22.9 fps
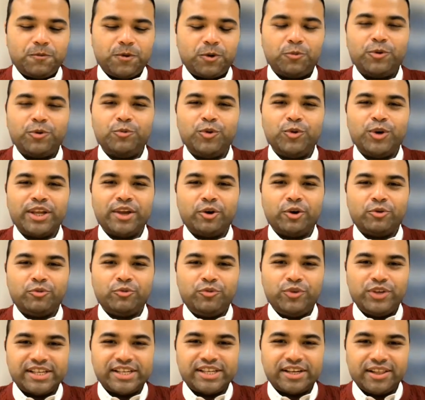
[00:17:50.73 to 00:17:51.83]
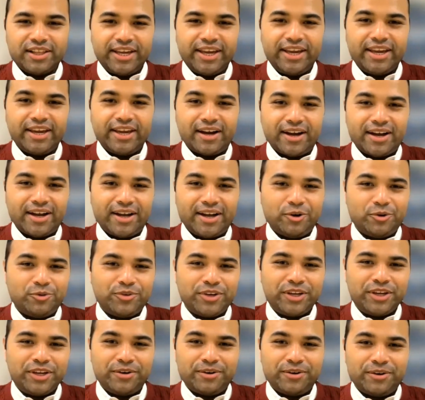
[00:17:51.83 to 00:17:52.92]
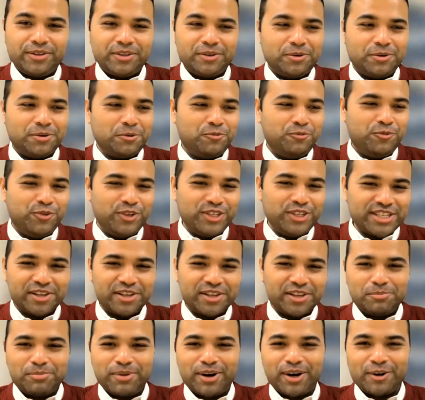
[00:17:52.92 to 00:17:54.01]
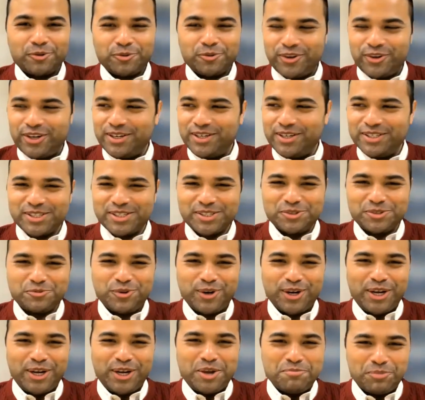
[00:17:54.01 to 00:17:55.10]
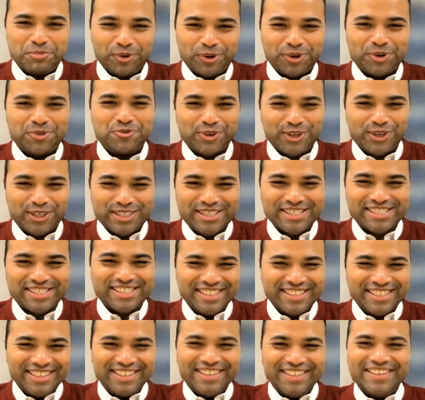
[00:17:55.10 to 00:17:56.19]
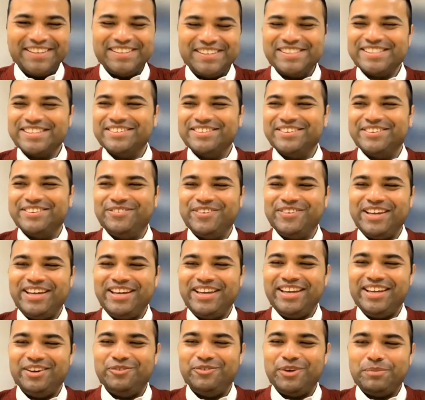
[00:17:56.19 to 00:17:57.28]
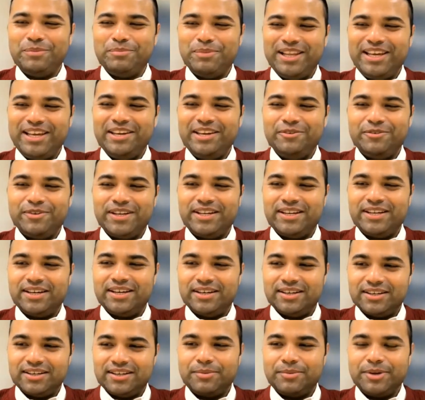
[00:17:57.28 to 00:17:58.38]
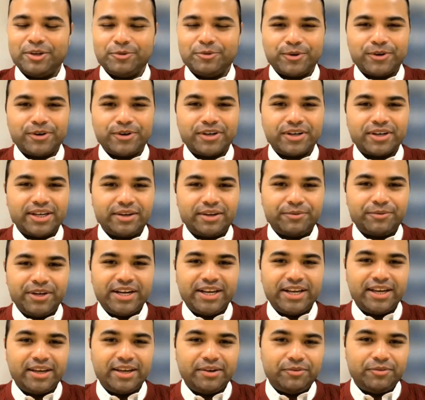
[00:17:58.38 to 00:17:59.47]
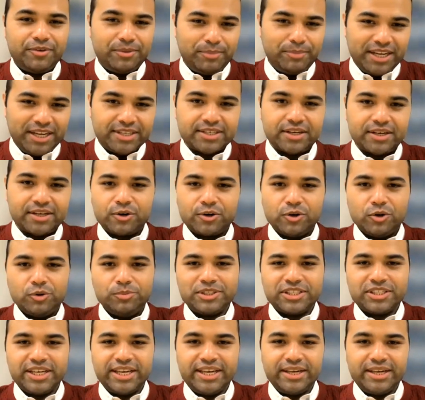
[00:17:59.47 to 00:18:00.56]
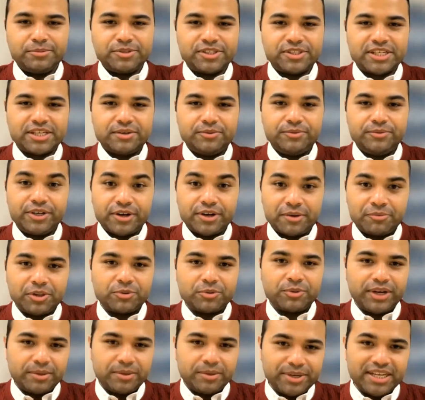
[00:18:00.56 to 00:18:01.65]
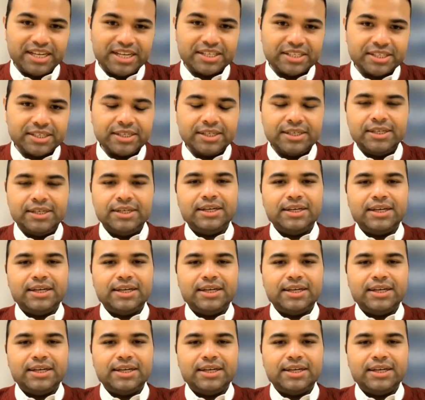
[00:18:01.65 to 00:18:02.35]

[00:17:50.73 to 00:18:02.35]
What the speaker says: we're working on physical AI over here, and the physical part of it is very important for us. So we believe in coming to work every day. We meet our global teams. We travel quite a bit,